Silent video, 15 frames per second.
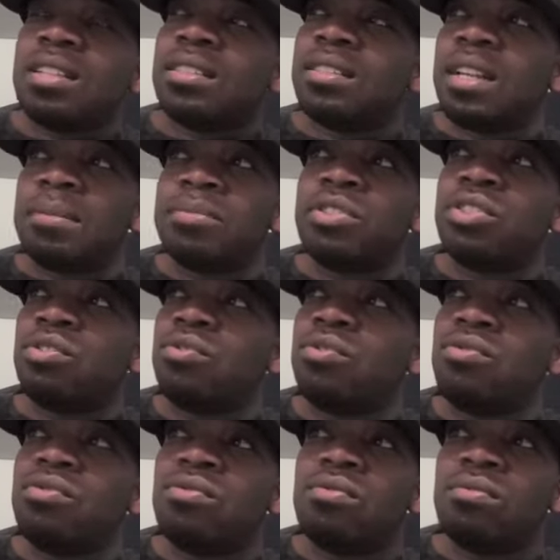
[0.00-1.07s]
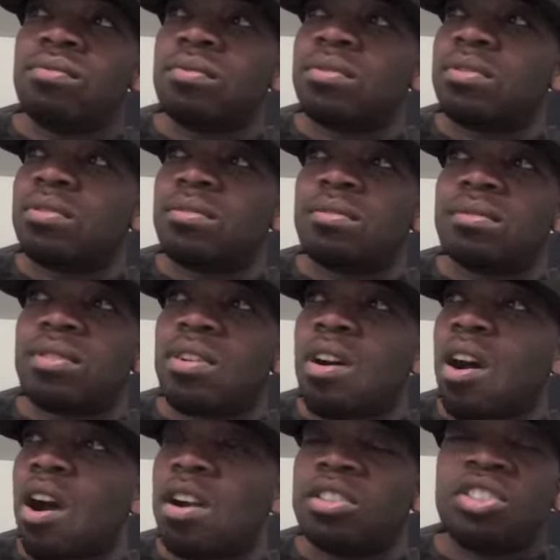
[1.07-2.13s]
them two
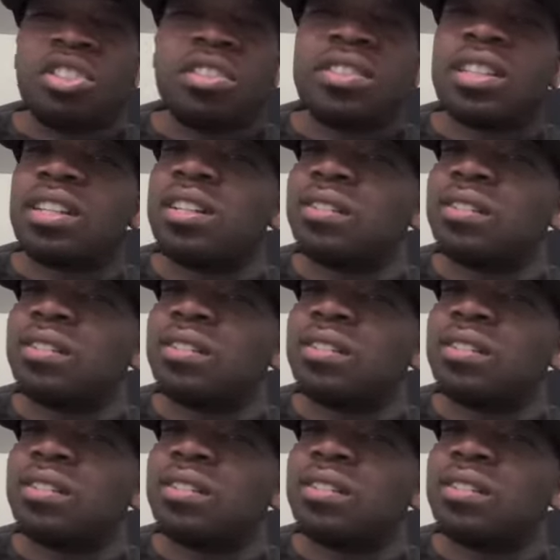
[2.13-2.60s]
are just